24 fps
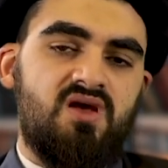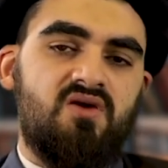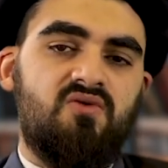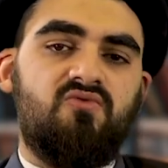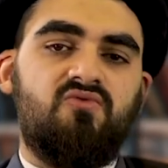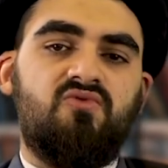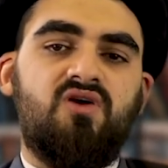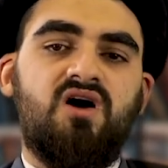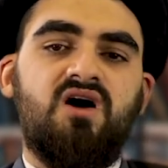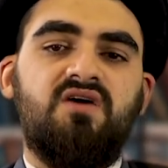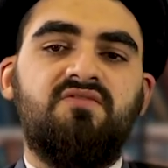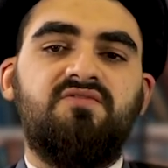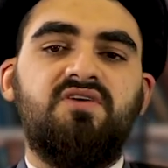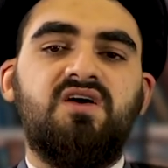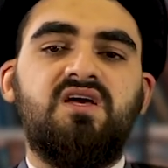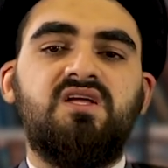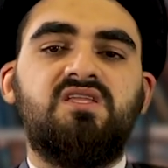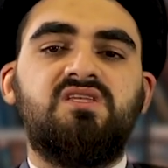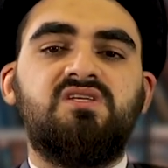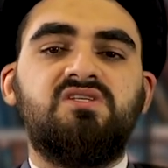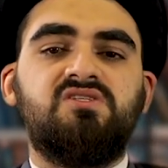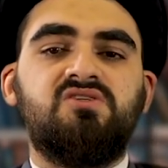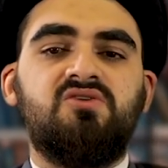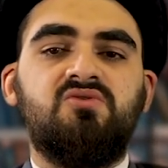Rather,
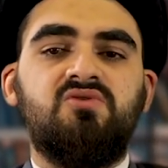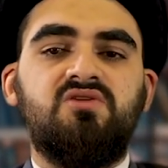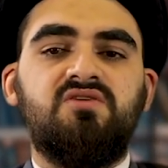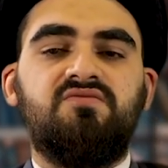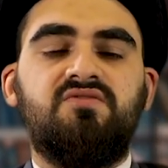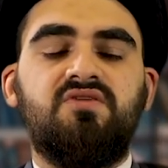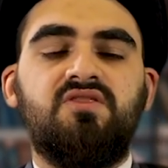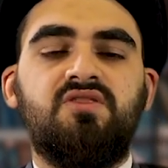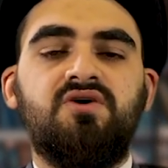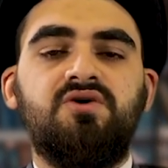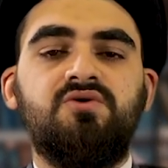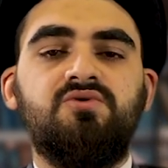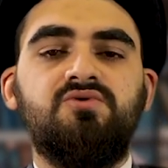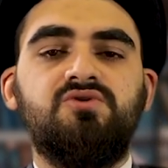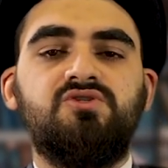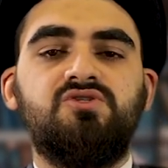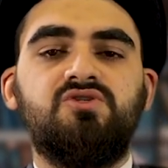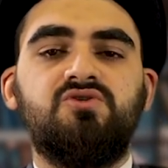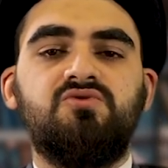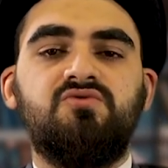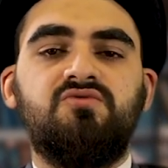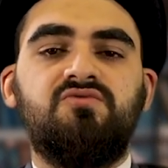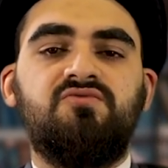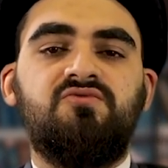it is only for
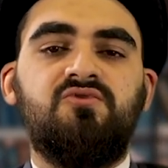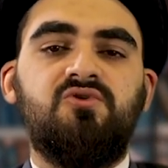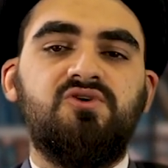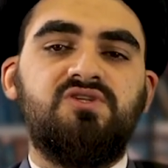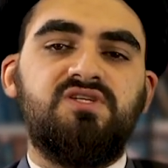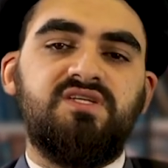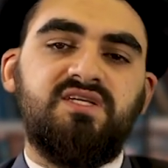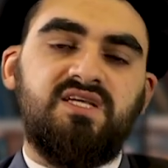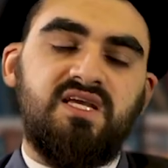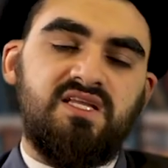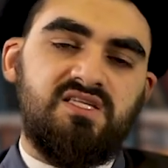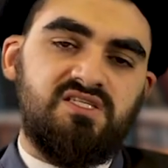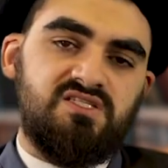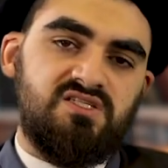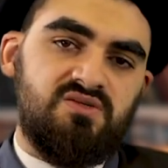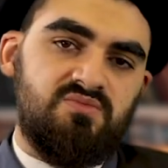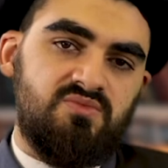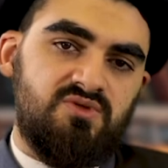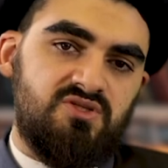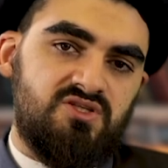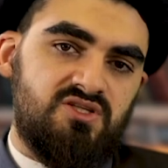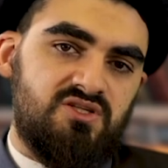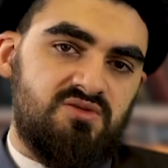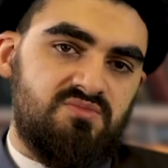those who fought against the
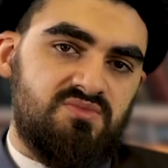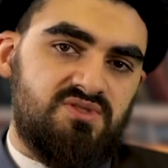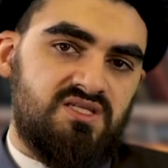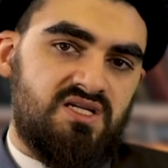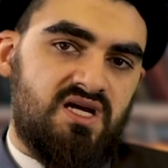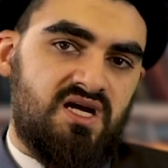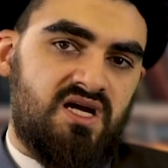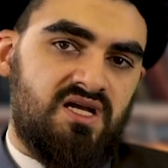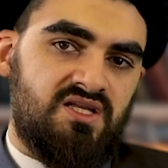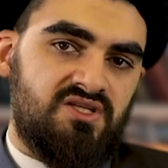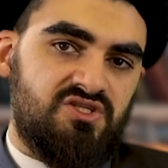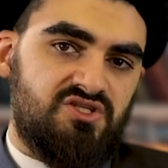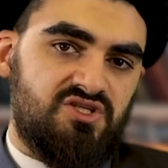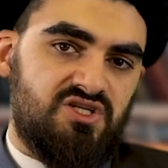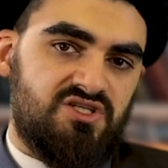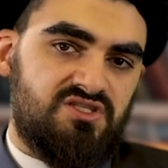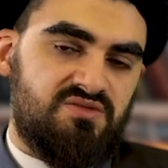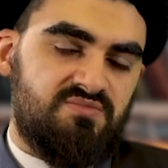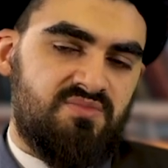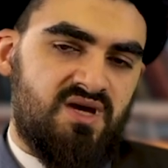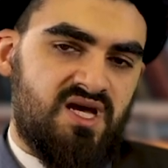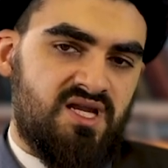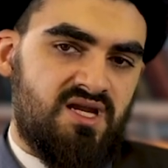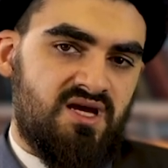Muslims in an
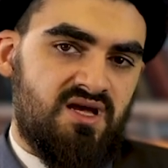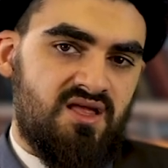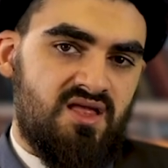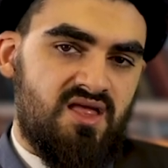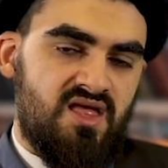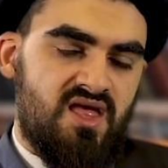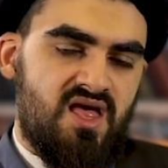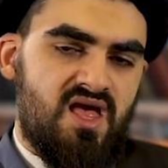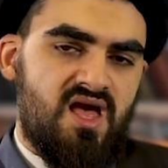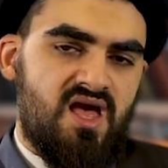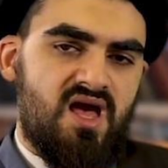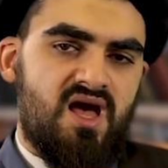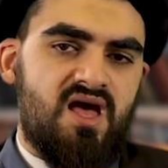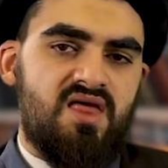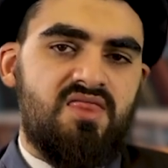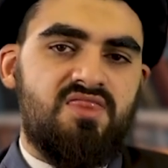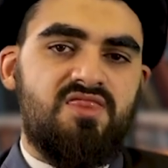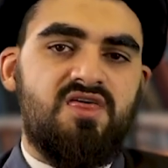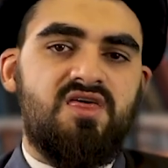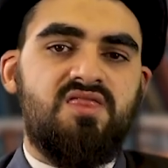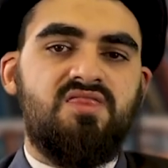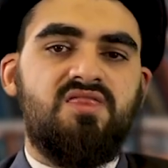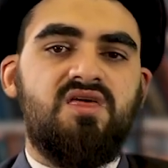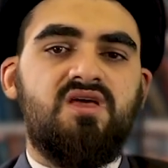unjust manner and
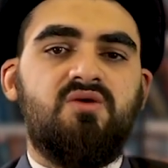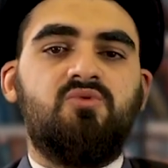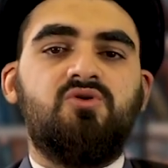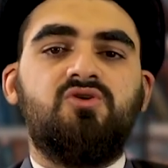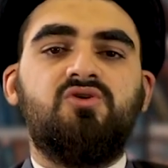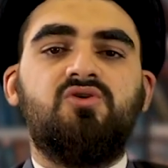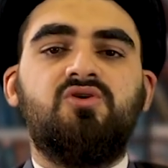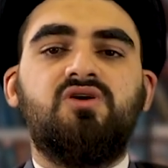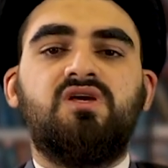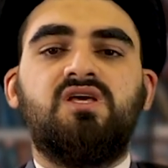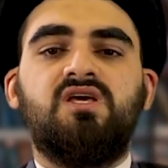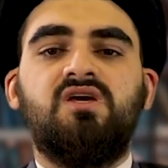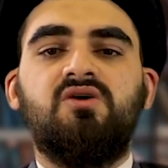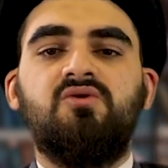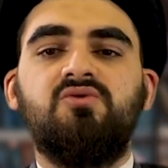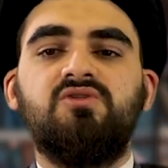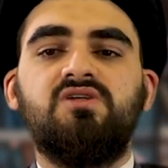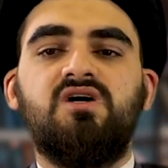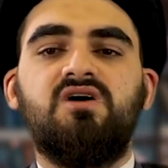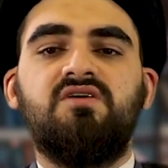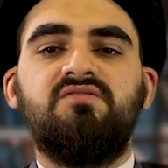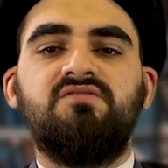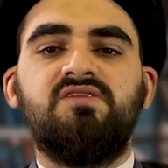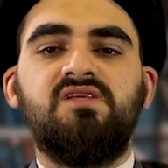then they were not killed
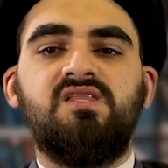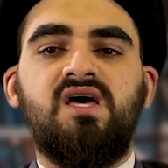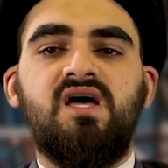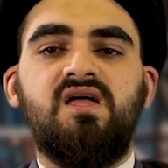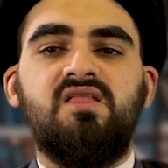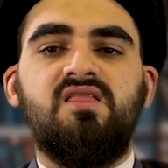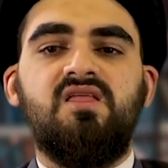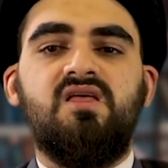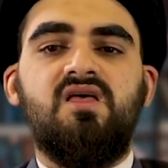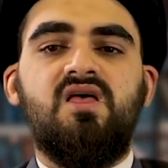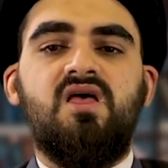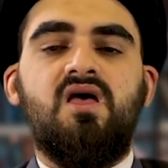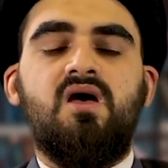after that,